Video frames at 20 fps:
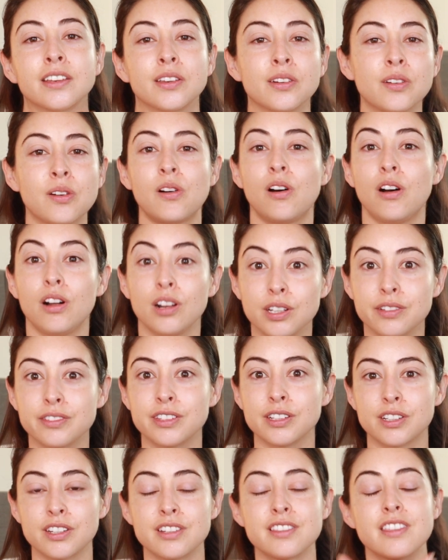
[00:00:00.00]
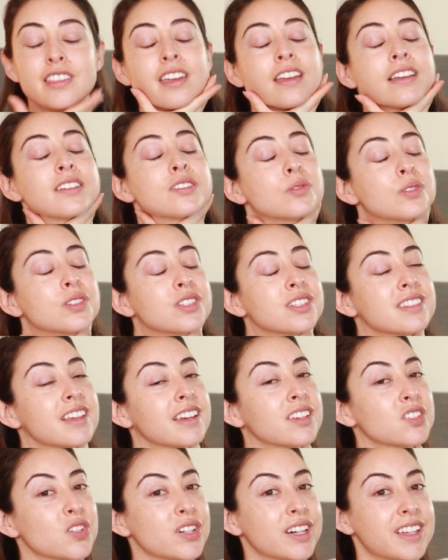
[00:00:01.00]
you know, all of the good things, which is
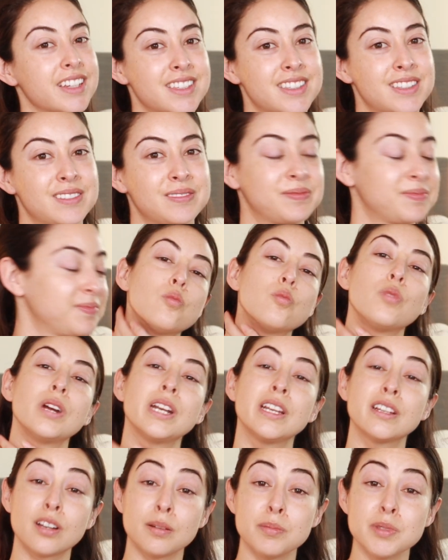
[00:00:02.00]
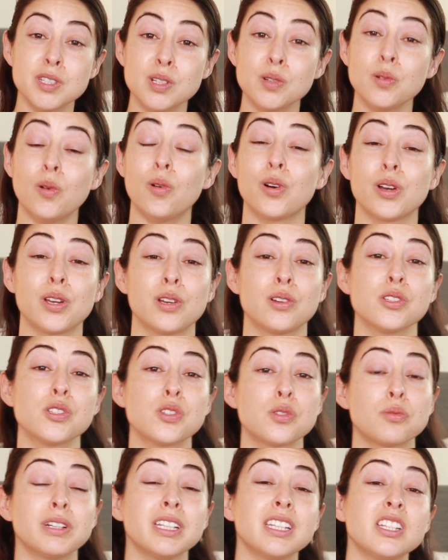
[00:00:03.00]
extra nice. When it comes to oils,
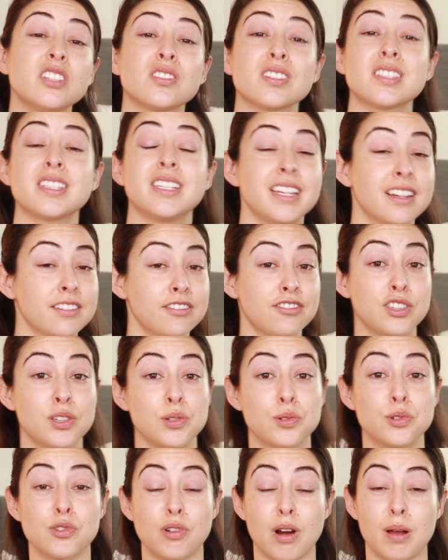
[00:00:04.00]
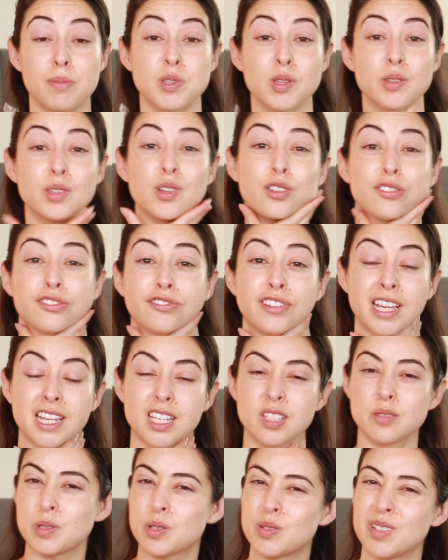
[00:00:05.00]
you really just need a few drops on your
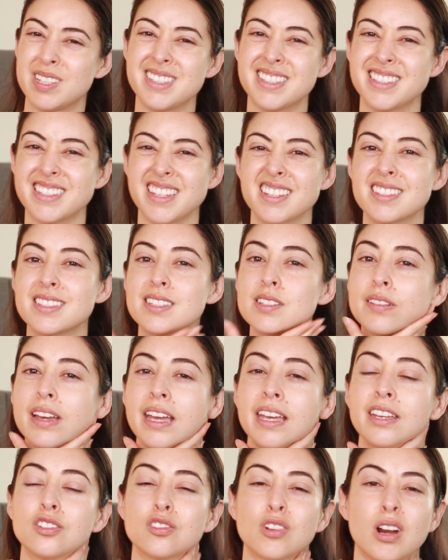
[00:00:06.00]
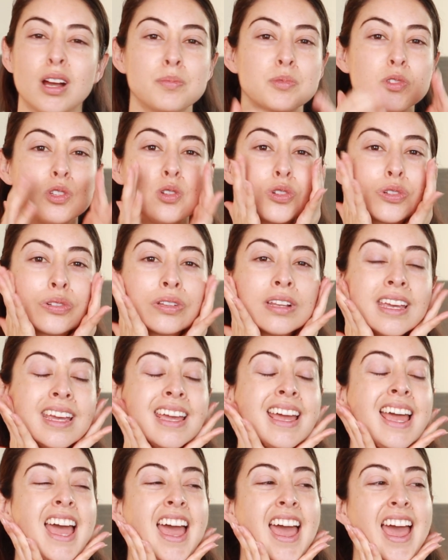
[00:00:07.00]
face, between 6 to 8 drops
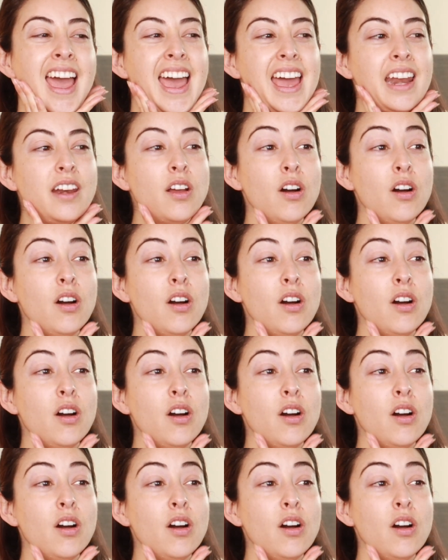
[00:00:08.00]
usually. And